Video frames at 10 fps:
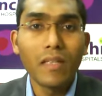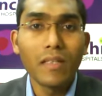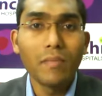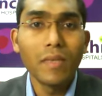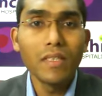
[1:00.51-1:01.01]

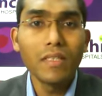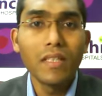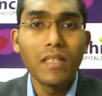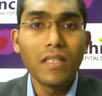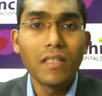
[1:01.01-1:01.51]
That means
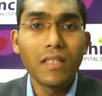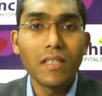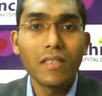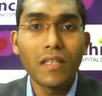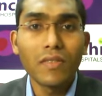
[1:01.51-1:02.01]
that is
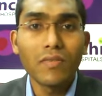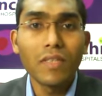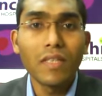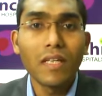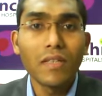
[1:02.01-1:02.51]
associated
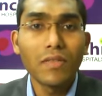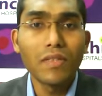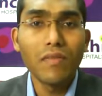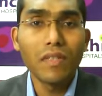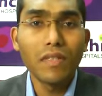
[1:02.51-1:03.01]
with reduced
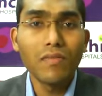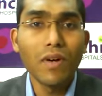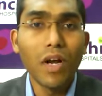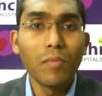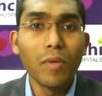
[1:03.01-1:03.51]
levels of
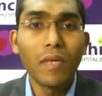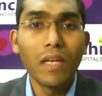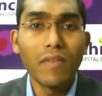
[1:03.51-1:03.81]
albumin